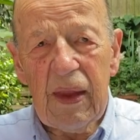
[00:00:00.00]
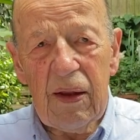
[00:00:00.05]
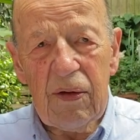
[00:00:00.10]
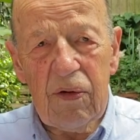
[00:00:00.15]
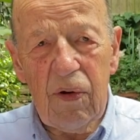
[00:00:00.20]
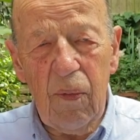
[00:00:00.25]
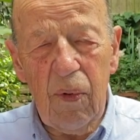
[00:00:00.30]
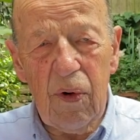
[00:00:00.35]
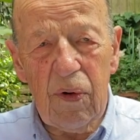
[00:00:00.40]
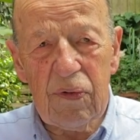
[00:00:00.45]

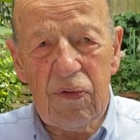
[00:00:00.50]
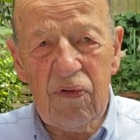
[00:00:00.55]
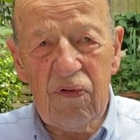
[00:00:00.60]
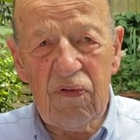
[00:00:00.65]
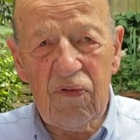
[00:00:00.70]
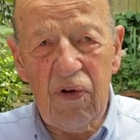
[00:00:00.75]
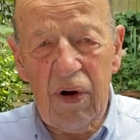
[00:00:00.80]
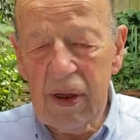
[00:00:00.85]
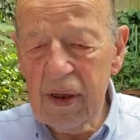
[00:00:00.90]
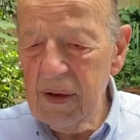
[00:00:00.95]
toward
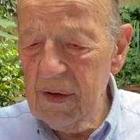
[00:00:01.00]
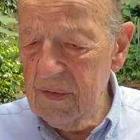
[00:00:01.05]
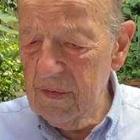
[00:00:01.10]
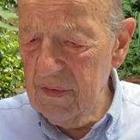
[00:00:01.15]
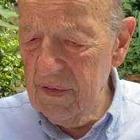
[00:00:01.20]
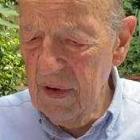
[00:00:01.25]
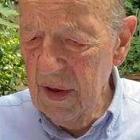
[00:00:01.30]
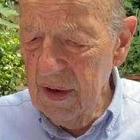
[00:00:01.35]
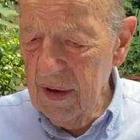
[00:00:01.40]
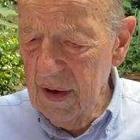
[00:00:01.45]
strings
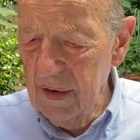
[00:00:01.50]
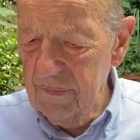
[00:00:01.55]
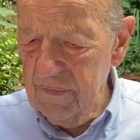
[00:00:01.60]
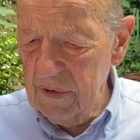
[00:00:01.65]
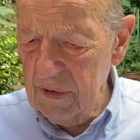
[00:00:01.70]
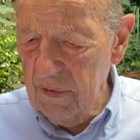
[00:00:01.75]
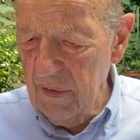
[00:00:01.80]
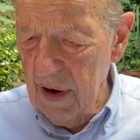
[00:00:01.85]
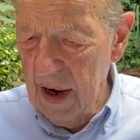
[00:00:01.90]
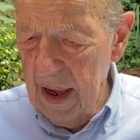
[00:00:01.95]
of
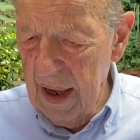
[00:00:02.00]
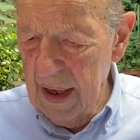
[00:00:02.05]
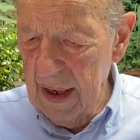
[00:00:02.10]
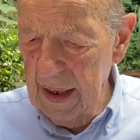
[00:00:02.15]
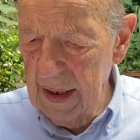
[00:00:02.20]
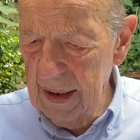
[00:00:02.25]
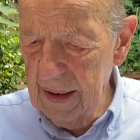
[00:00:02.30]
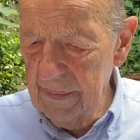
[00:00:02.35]
grey